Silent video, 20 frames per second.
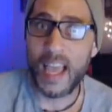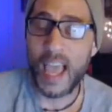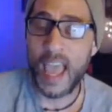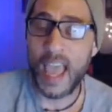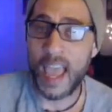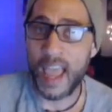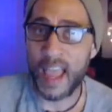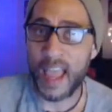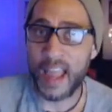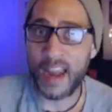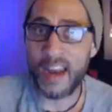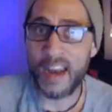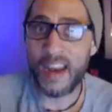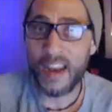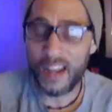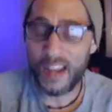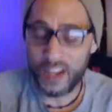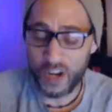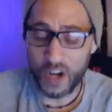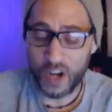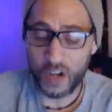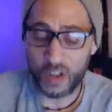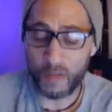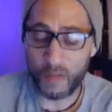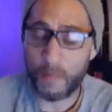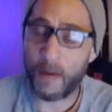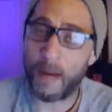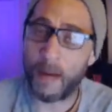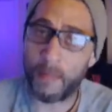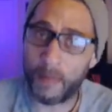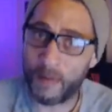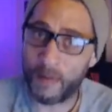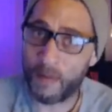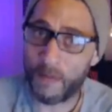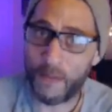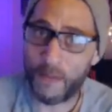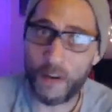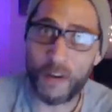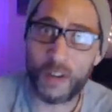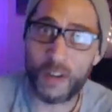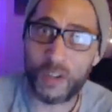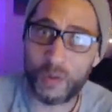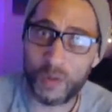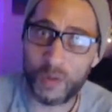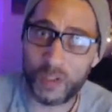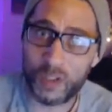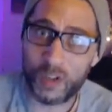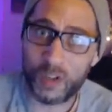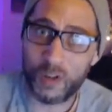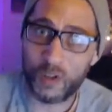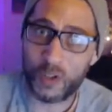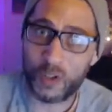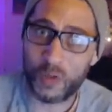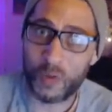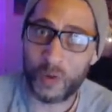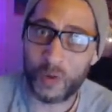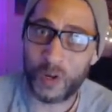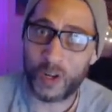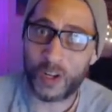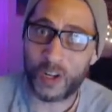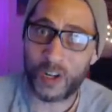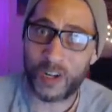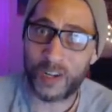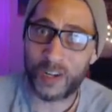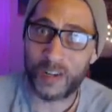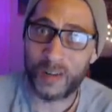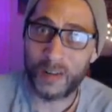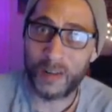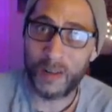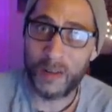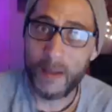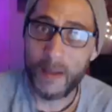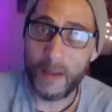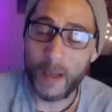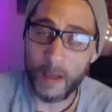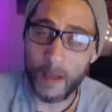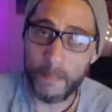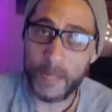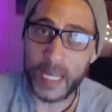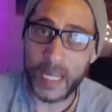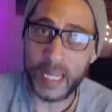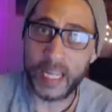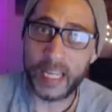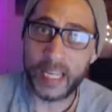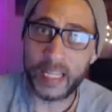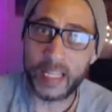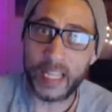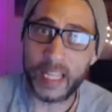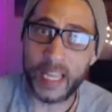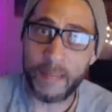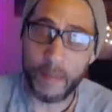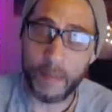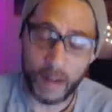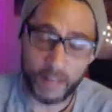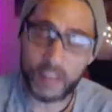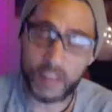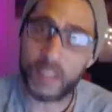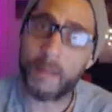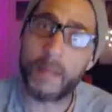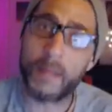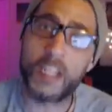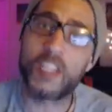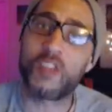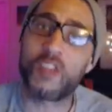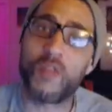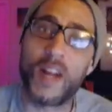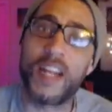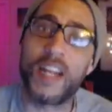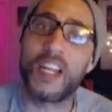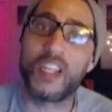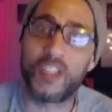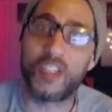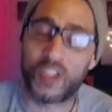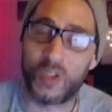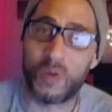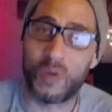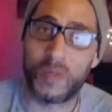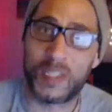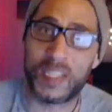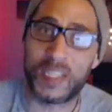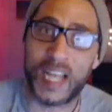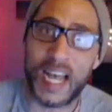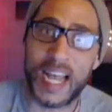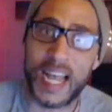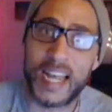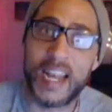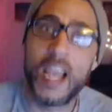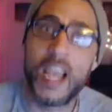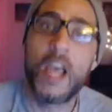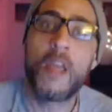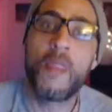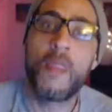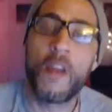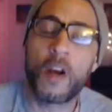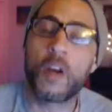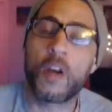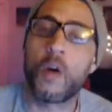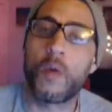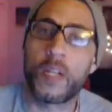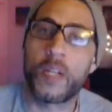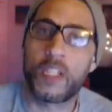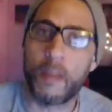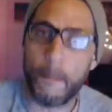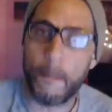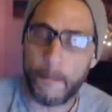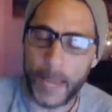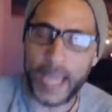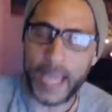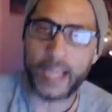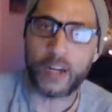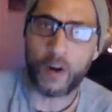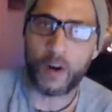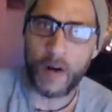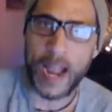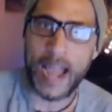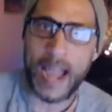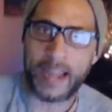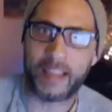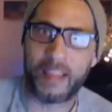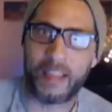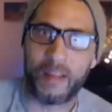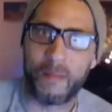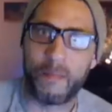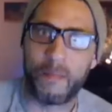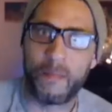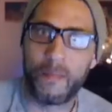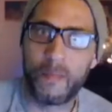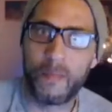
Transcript: And, you know, they'll probably refer it to a social worker immediately, but if somebody's threatening suicide, they're going to Baker Act them,